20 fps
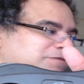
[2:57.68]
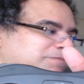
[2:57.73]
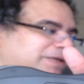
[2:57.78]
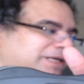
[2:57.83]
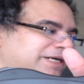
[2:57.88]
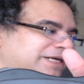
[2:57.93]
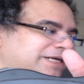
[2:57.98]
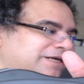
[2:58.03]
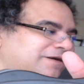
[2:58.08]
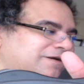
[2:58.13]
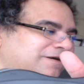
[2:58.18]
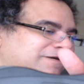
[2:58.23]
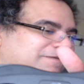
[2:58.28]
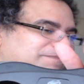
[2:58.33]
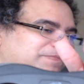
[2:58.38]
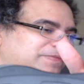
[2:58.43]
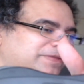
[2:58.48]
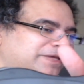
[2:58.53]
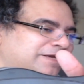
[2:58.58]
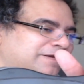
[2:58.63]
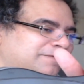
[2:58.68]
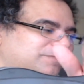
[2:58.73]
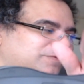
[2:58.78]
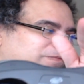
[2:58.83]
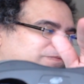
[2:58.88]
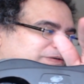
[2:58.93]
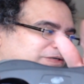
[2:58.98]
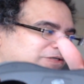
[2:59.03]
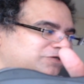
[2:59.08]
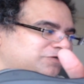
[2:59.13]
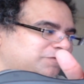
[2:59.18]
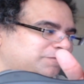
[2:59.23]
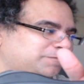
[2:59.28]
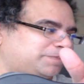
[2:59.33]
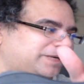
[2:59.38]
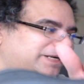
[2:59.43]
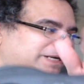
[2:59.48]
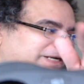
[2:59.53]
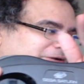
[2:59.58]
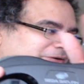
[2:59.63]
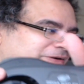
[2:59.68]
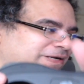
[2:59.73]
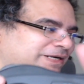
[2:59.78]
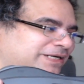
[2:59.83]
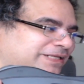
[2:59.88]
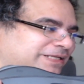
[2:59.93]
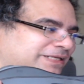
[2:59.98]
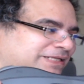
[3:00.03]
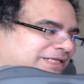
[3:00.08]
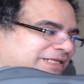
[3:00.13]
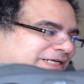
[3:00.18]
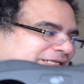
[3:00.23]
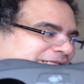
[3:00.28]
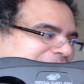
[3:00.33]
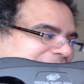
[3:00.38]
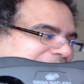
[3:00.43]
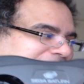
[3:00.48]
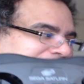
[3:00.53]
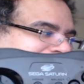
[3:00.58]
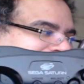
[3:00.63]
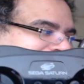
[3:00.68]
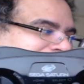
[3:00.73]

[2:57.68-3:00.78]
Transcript: by them or RetroPie or anything like that.